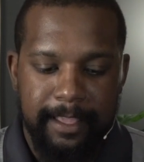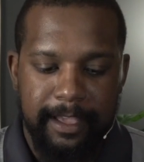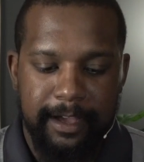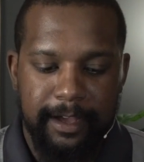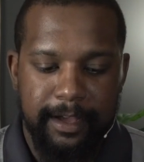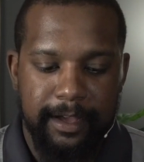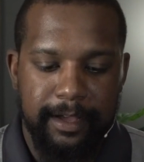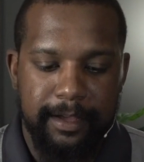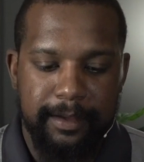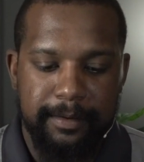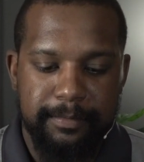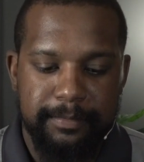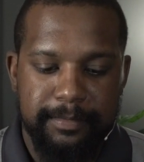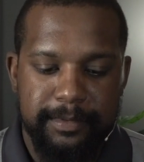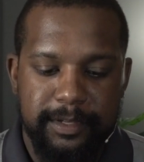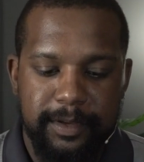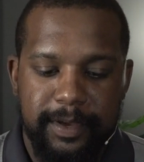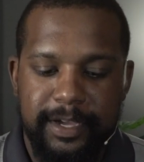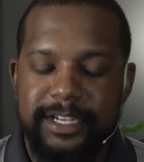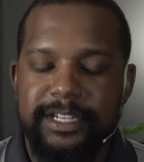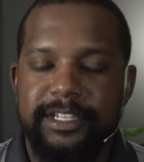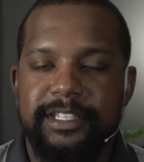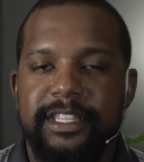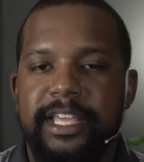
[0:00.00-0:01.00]
Um,
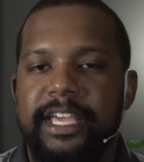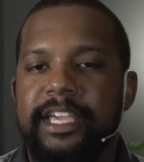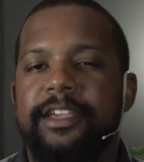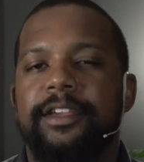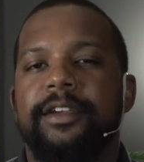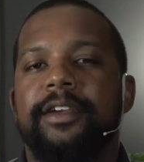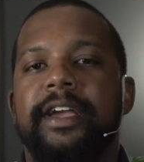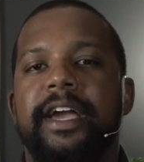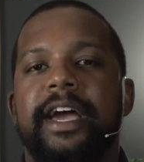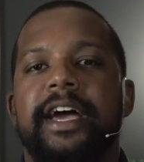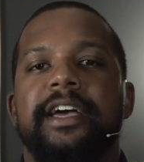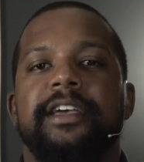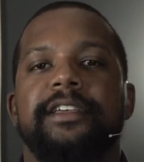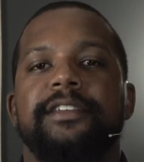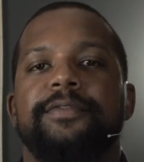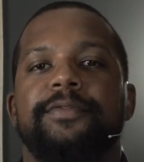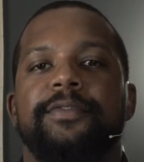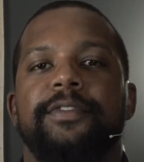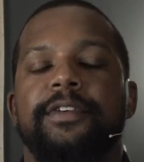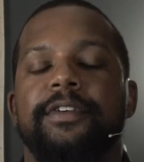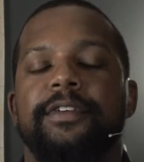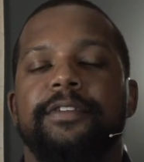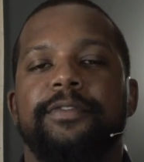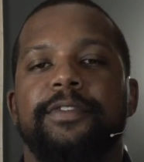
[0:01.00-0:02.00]
so I just thank you guys
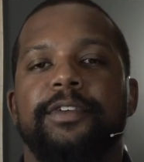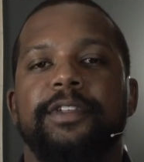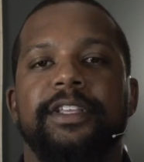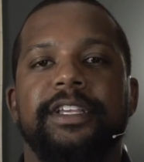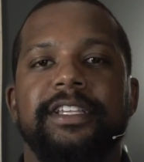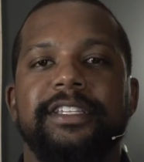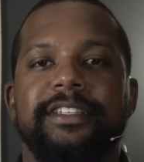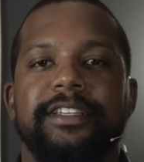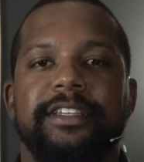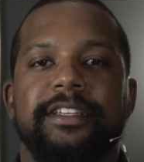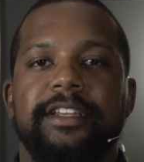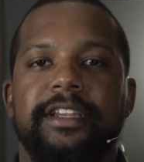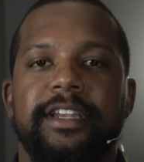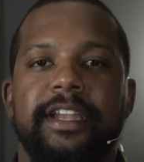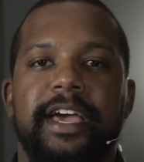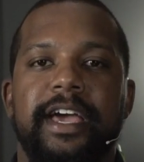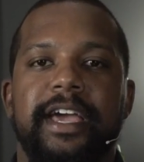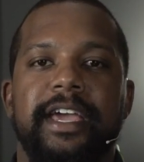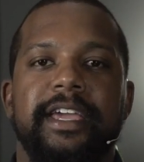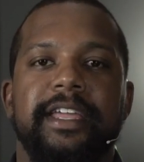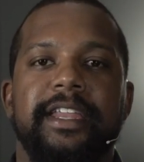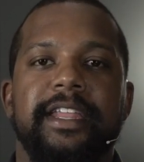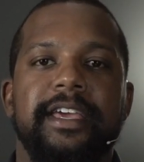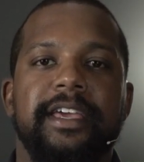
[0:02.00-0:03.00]
for for listening
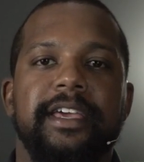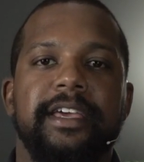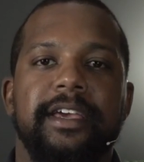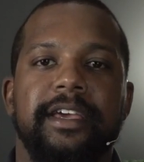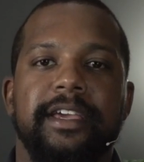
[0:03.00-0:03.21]
tonight.